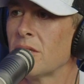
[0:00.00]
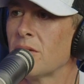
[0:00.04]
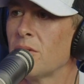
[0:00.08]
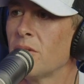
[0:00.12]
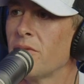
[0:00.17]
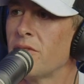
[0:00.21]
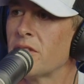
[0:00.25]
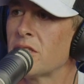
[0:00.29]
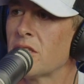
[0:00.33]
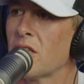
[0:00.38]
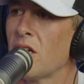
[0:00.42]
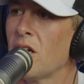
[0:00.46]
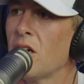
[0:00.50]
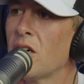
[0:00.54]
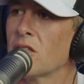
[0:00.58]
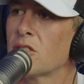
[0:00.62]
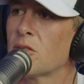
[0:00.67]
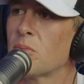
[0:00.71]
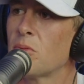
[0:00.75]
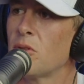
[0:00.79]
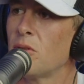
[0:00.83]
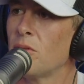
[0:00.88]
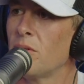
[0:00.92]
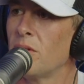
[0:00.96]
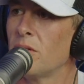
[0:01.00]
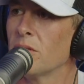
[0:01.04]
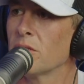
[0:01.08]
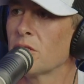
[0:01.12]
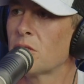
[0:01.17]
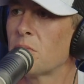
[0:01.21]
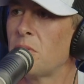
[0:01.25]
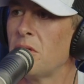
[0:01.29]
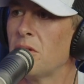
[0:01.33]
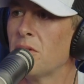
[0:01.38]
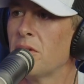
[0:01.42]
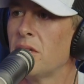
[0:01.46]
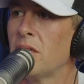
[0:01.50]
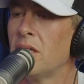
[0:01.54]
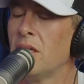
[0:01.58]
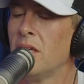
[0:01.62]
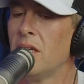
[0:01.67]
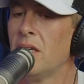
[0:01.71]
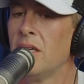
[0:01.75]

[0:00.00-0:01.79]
I don't know if it's the entrepreneurial spirit.